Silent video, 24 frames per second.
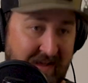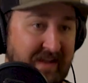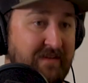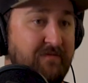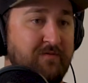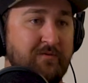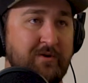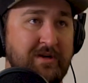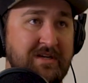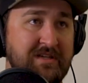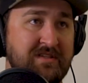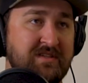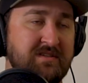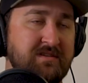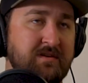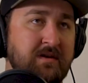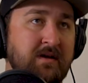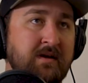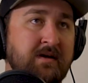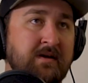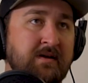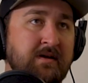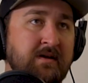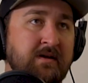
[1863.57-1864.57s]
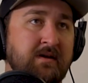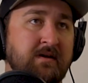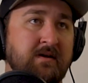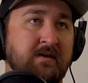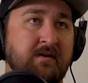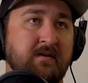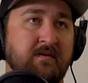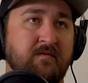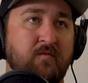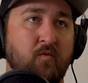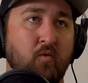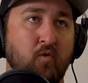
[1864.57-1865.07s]
five weights
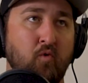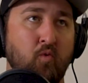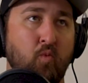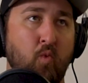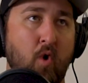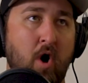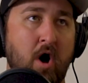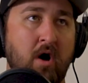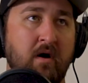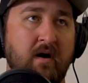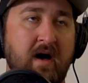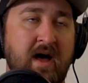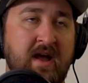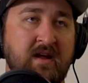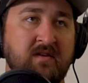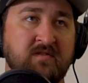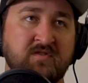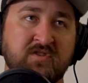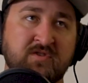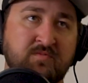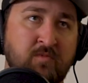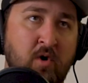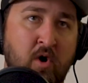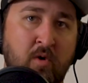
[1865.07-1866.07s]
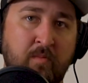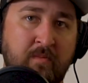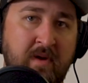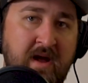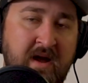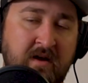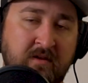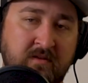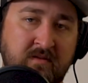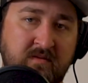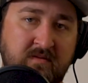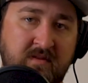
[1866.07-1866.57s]
for walleye and
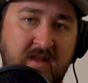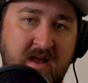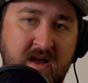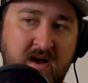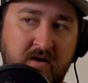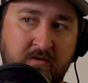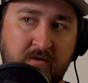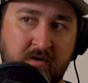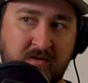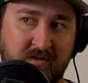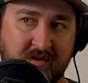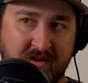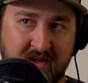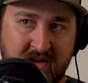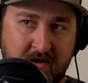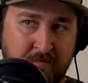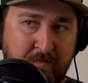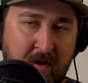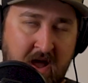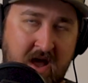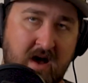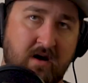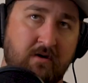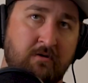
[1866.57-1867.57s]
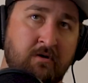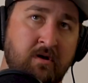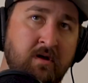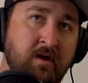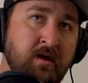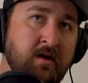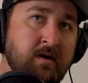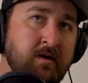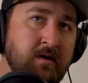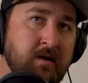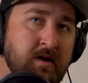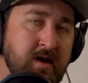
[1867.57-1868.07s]
smallmouth down on Lake Powell.
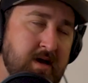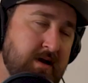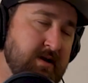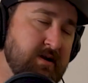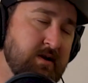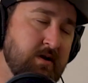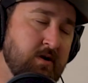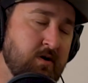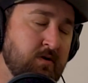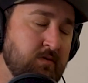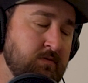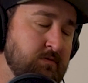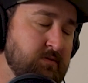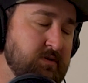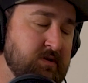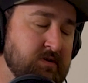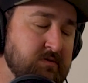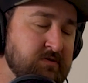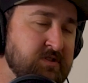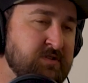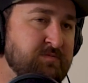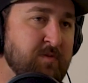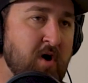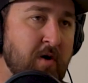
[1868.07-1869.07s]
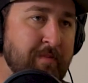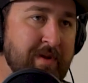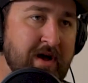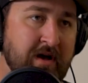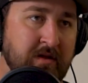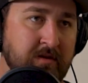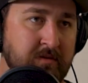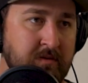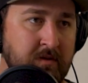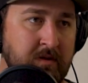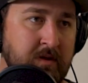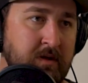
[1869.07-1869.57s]
And I know, you know,
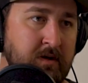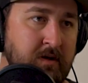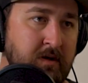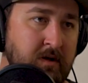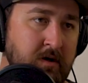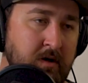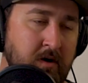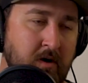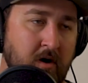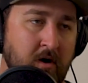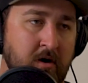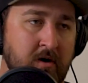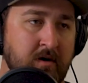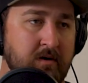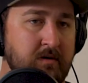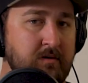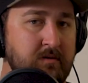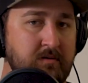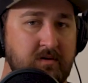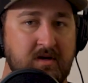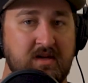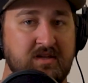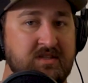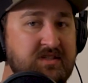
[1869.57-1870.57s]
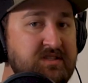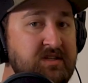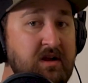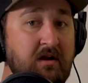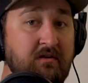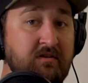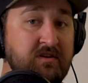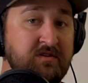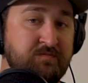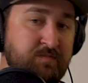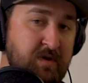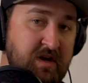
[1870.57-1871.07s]
smallmouth aren't
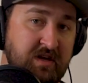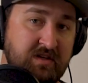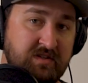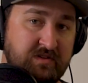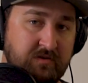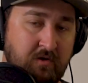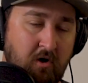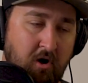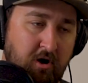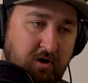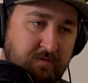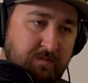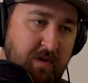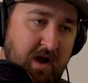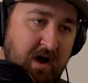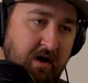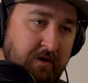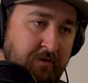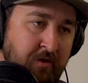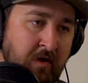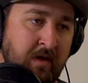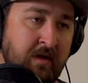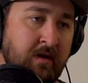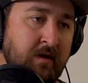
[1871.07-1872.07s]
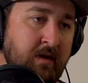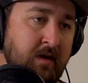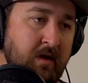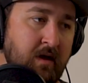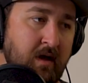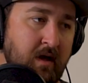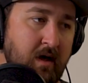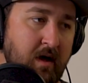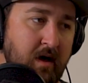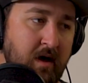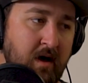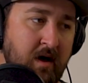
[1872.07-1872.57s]
necessarily as big as largemouth,
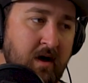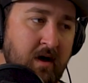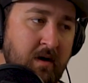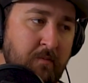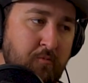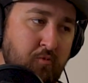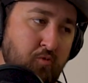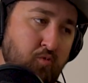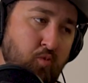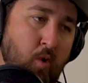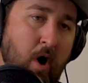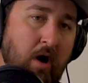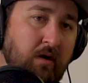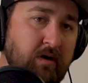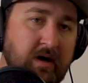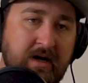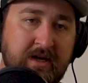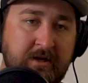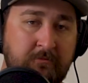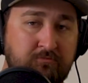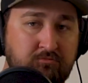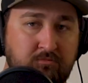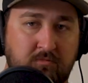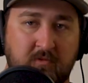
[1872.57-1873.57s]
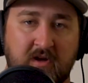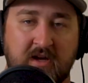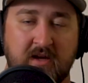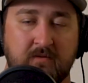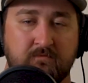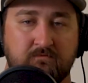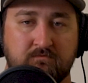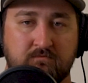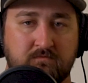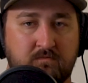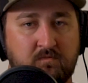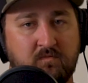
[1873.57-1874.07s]
uh, but walleye
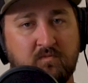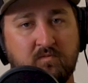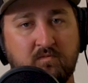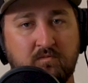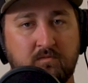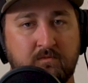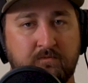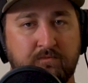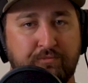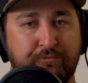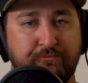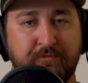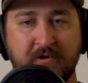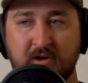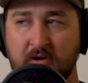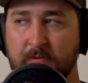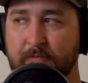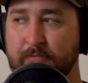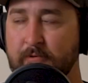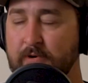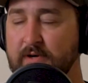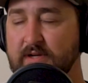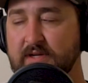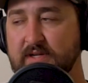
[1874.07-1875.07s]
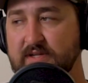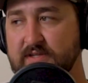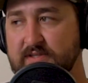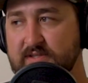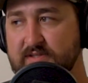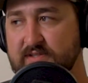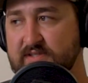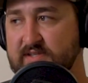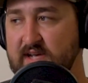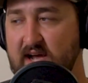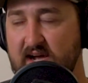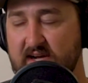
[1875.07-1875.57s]
get, you know, pretty
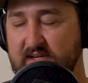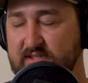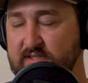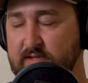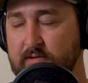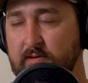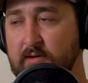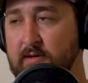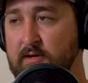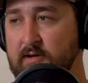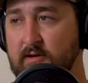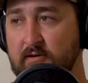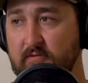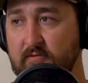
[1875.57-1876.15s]
decent size. And